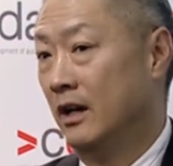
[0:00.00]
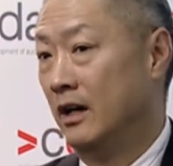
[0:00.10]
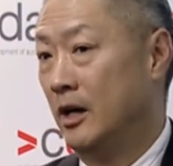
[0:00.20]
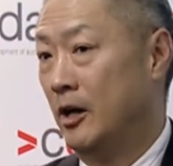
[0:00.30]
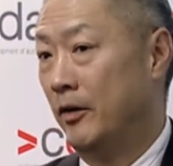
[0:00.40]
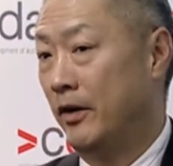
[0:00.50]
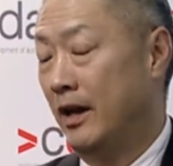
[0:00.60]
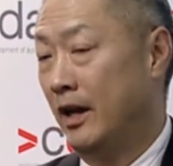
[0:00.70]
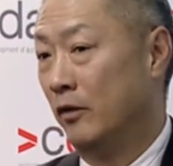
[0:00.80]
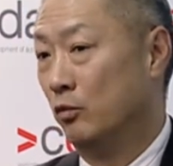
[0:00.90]

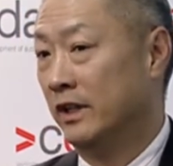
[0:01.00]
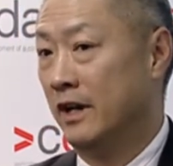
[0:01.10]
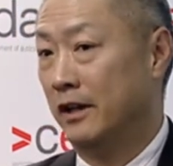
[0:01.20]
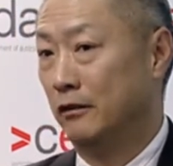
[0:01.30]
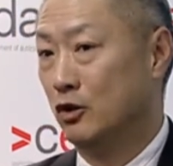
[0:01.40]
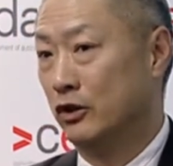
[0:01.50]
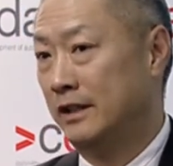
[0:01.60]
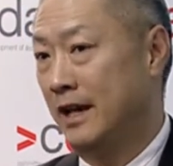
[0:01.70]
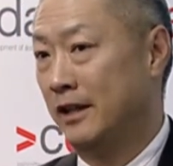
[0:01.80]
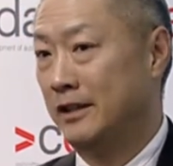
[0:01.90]
And when I
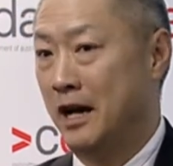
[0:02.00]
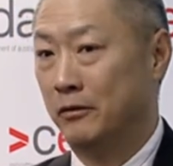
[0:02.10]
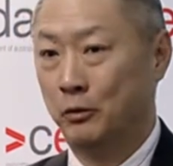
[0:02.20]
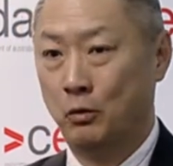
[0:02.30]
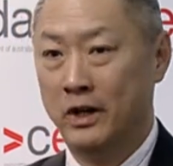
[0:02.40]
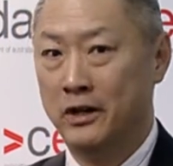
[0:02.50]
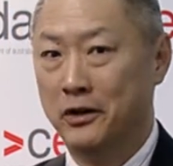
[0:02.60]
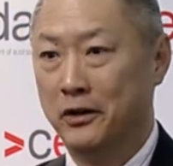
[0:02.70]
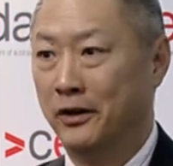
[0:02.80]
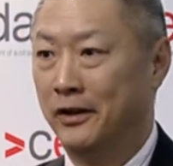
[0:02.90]
looked at
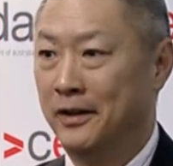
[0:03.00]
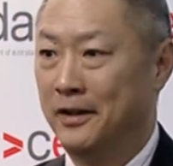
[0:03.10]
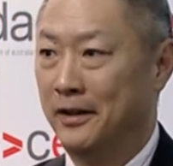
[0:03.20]
where